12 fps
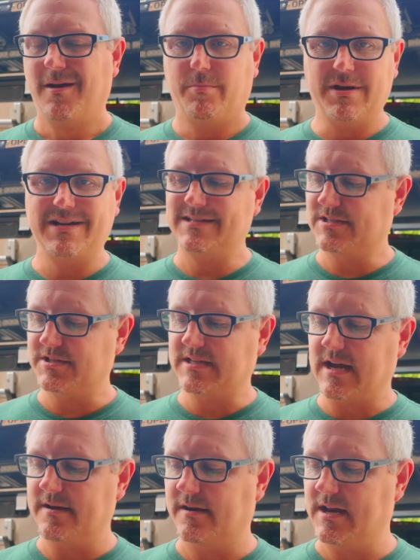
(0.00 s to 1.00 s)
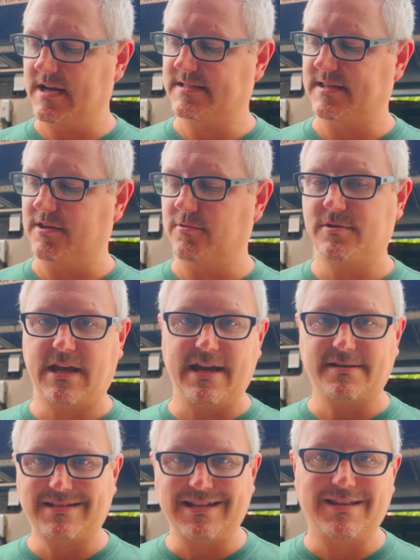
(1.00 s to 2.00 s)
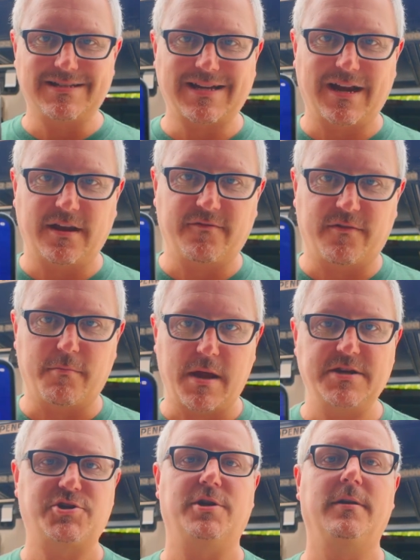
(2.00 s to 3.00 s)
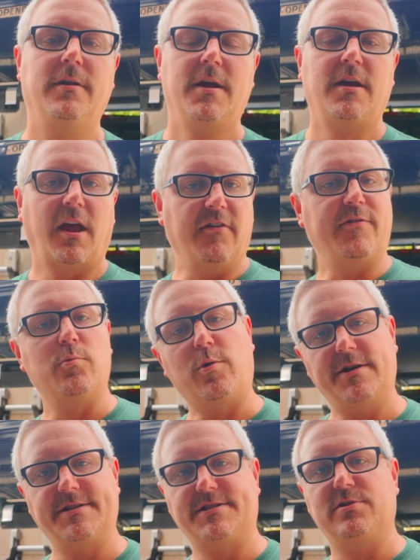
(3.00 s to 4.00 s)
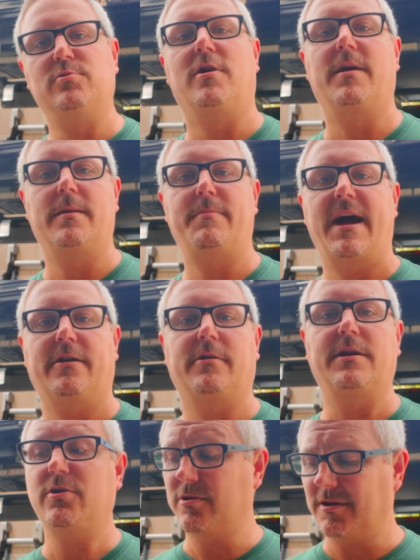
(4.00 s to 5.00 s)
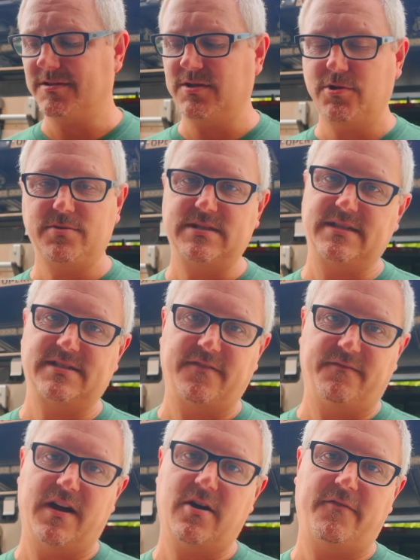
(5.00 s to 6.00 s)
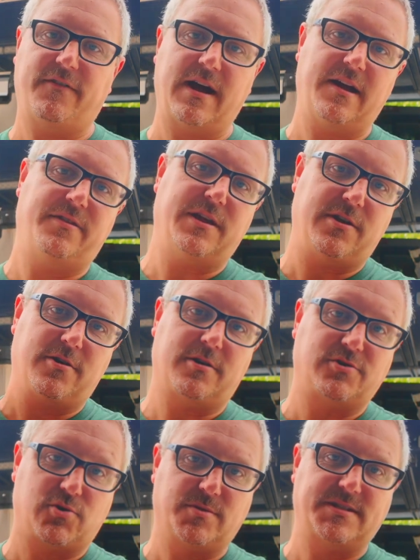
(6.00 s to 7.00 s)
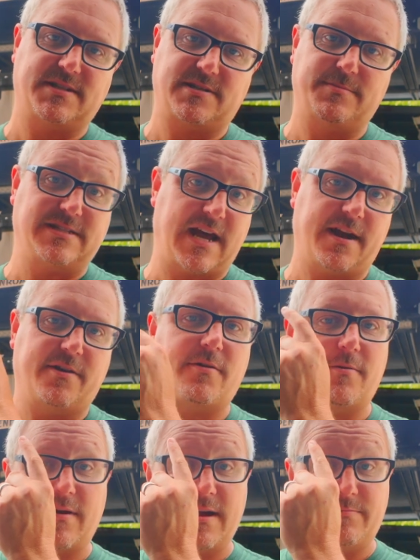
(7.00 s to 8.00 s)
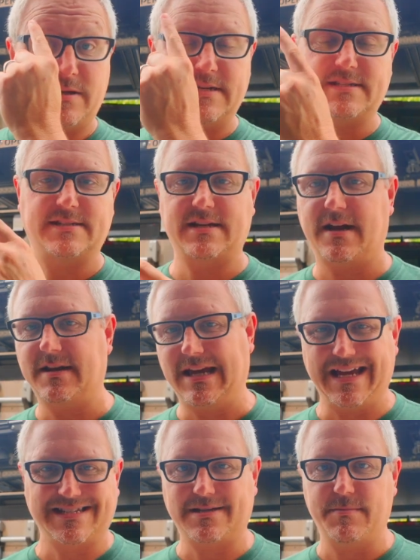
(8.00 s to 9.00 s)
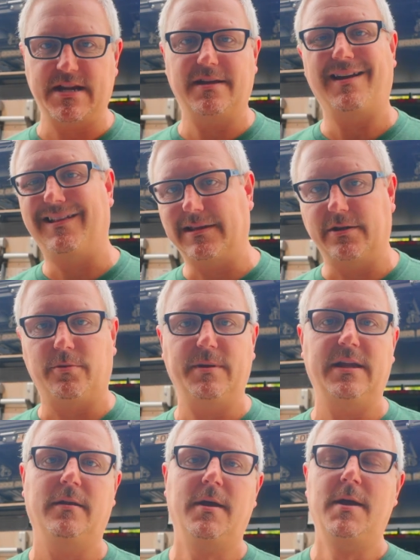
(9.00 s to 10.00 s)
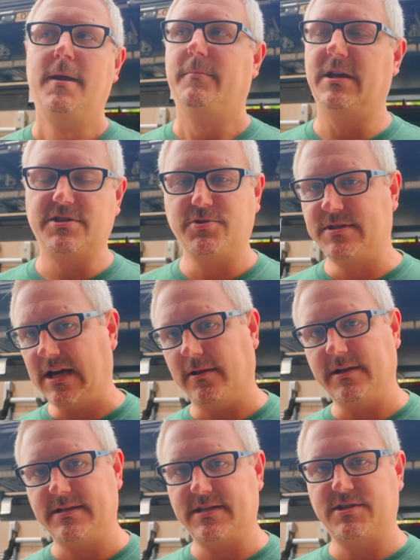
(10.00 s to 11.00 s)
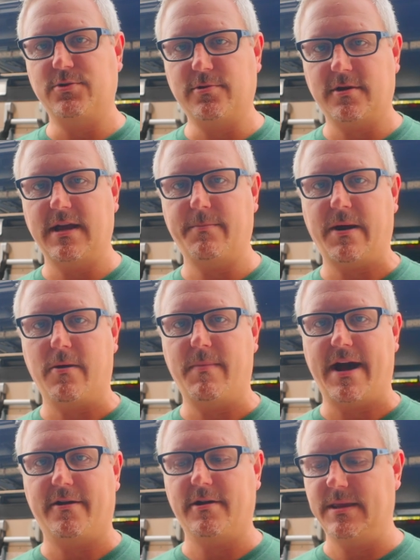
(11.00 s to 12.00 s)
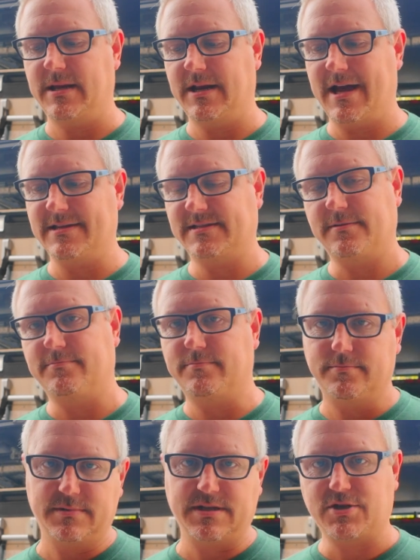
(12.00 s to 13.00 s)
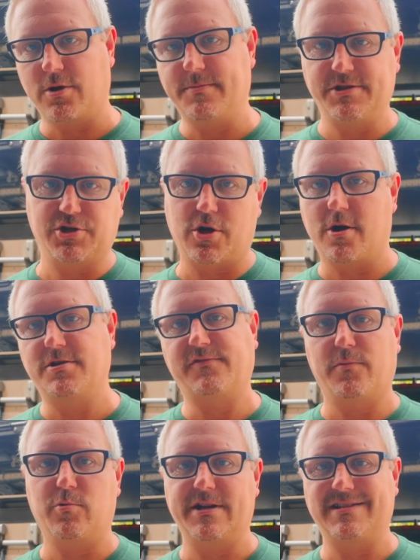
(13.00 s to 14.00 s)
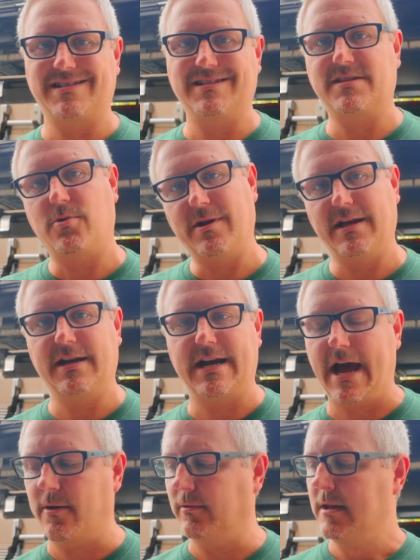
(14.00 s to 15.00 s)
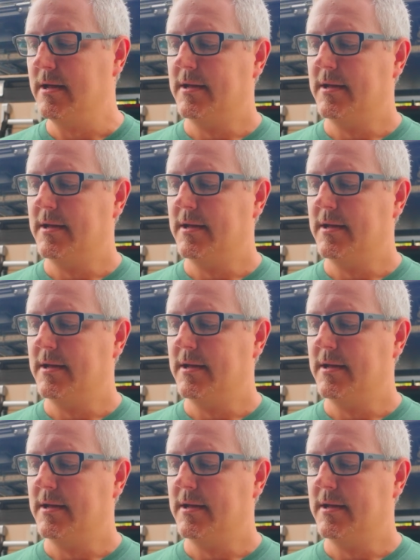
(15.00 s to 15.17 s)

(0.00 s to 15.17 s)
but it is just kind of nice that you can see this kind of information if you wanted to on the battery. You could also use this to verify that your control system is accurate, right? Because it's kind of guesstimating a little bit because you tell it it's a 200 amp hour battery and then it has to determine charge from what it sees going in and out.